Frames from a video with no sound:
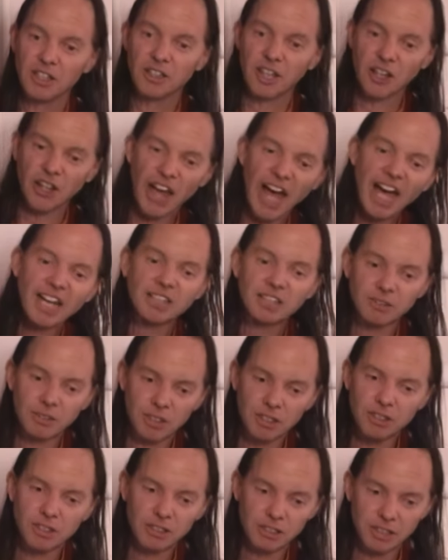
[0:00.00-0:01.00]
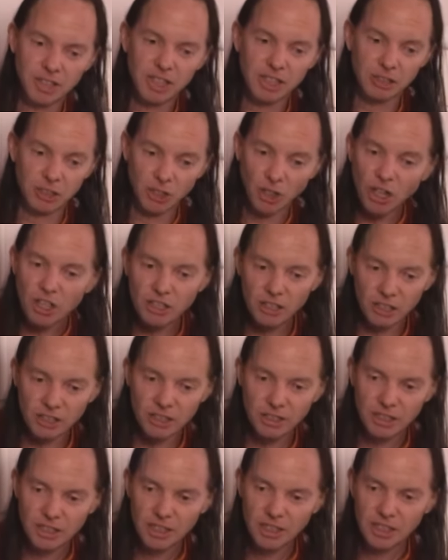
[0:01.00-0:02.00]
The last of the 13
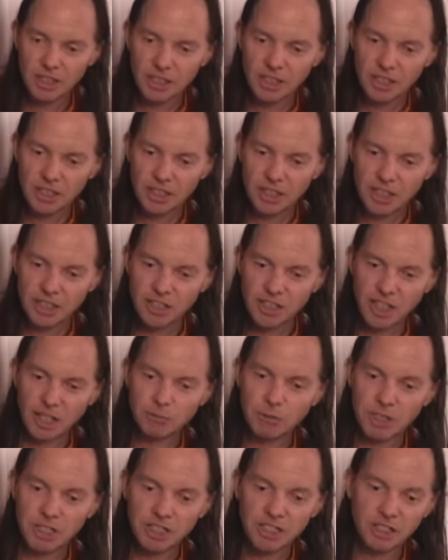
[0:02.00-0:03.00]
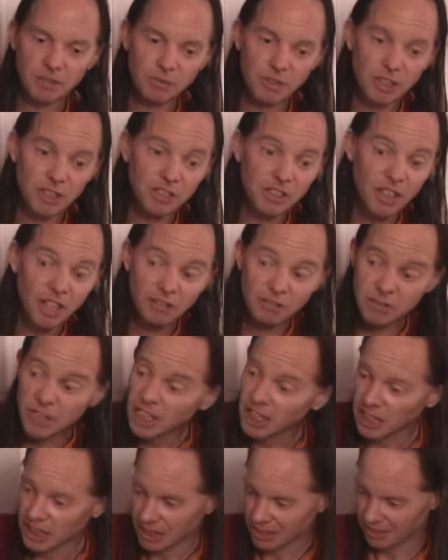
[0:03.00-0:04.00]
total is the emptiness of the of
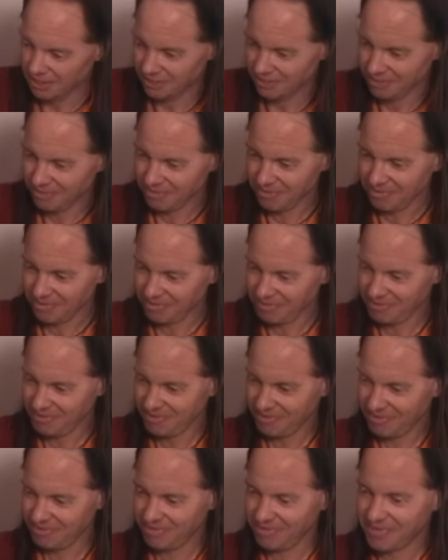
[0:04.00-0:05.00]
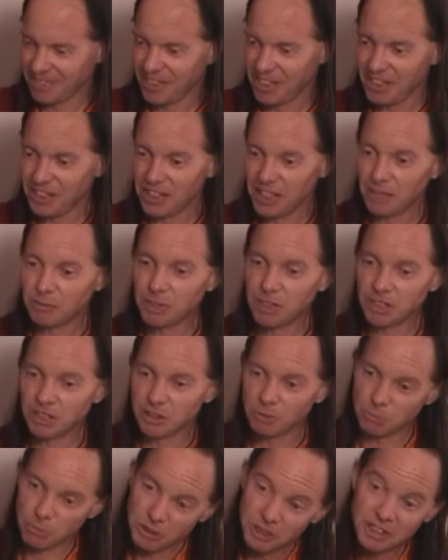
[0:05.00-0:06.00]
Rig, the
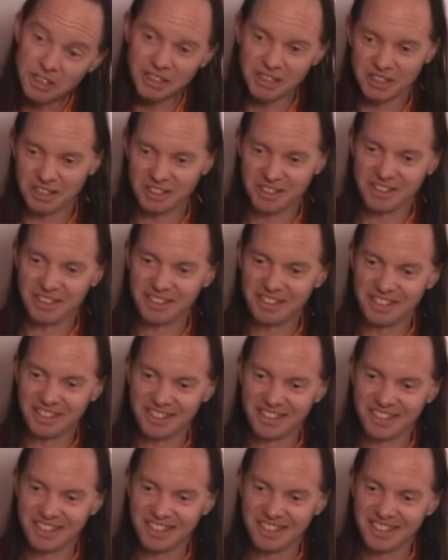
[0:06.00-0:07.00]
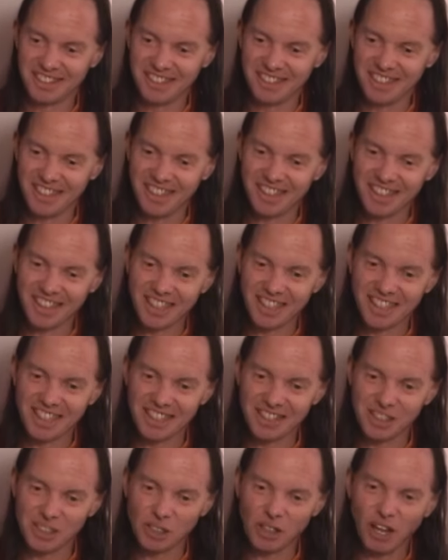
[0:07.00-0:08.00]
emptiness of Buddha nature.
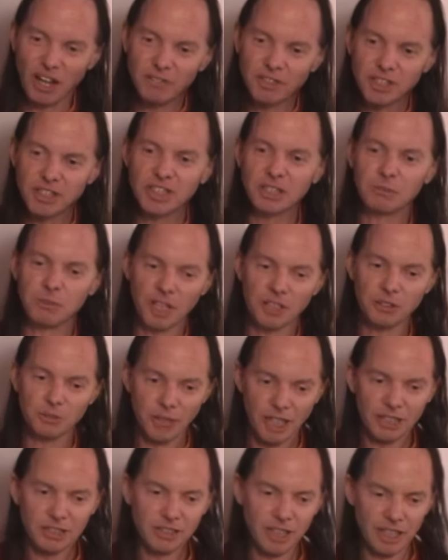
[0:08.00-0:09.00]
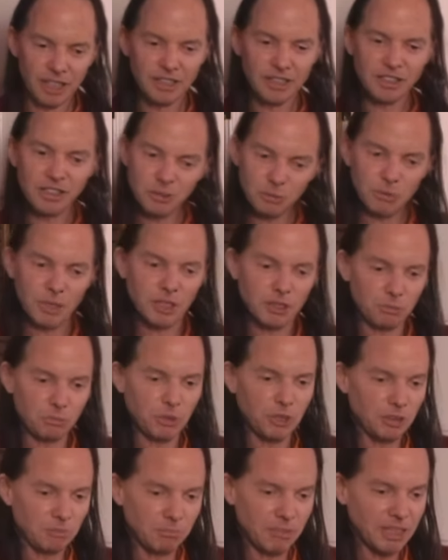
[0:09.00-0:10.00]
Okay? So obviously we're on the right track. This is where the
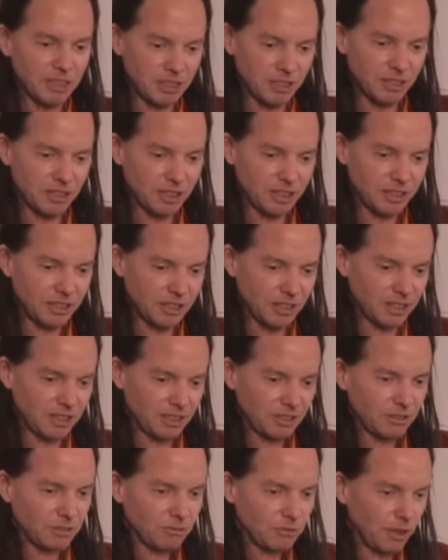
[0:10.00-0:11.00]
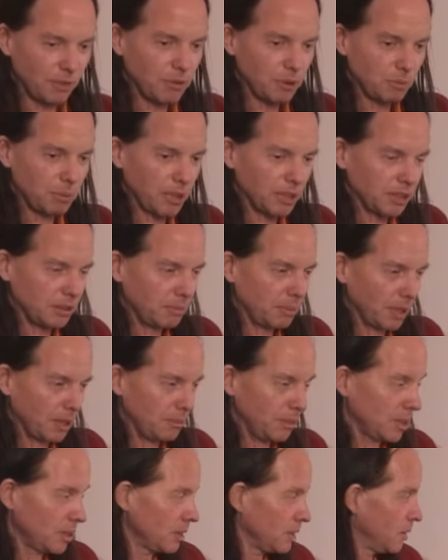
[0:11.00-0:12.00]
Buddha mentioned these things from the
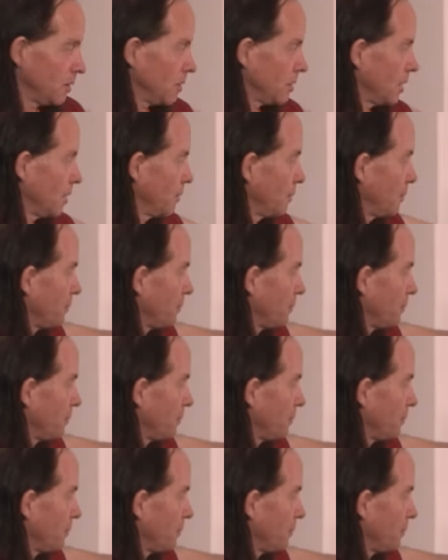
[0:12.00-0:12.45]
Prajnaparamita Sutra.